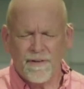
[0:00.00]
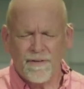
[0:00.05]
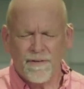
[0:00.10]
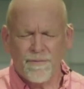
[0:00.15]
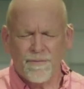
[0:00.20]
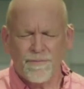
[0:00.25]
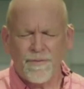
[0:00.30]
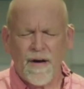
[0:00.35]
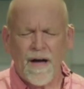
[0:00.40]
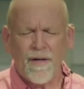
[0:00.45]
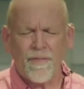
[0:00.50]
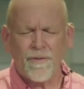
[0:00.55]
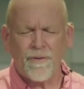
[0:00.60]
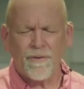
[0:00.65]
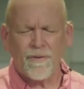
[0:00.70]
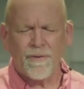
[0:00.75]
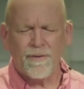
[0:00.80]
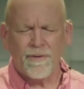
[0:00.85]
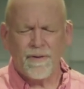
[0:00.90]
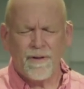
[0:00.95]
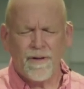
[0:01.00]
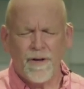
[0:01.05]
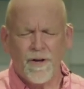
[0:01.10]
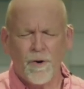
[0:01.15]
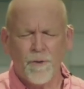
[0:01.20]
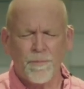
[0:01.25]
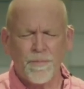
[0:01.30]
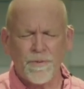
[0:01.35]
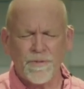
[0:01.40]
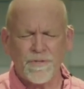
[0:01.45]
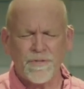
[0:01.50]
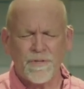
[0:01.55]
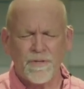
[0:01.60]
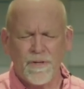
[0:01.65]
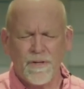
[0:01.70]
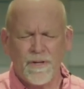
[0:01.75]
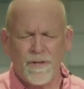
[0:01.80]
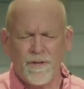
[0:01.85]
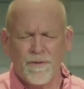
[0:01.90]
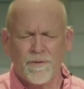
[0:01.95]
Father, help us
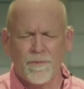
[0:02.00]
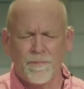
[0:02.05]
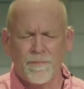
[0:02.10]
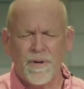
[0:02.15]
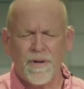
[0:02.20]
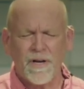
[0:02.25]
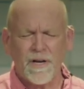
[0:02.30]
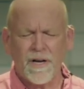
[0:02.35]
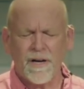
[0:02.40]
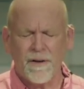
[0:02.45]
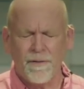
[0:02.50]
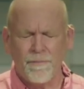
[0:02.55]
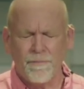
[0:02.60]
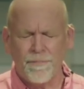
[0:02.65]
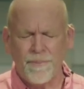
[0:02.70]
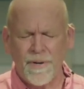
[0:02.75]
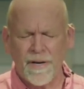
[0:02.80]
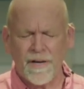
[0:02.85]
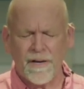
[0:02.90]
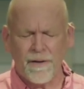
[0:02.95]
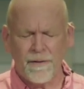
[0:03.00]
to pick up, pick,